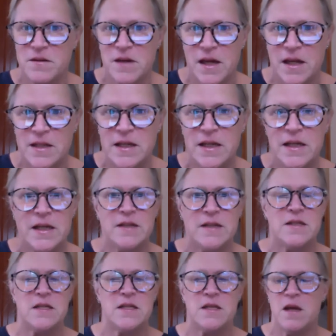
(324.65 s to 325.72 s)
and
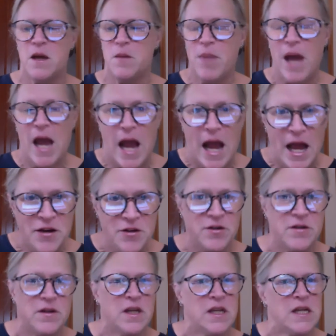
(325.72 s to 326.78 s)
it's
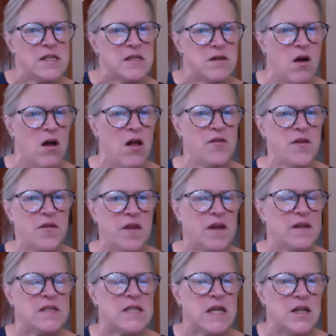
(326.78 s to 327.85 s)
pattern and it's all the
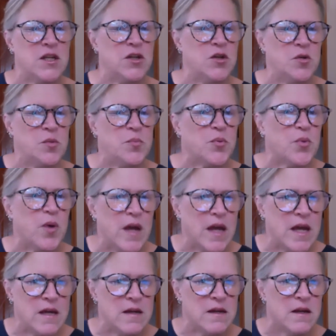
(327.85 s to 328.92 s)
things that you bring